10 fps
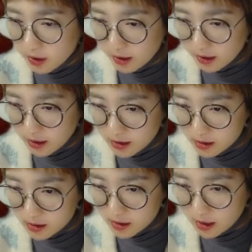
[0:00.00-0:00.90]

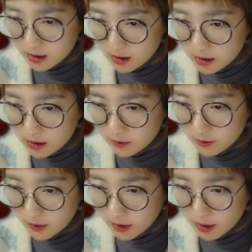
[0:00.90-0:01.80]
and 10
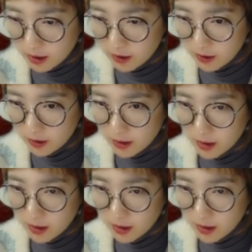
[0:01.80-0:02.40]
over here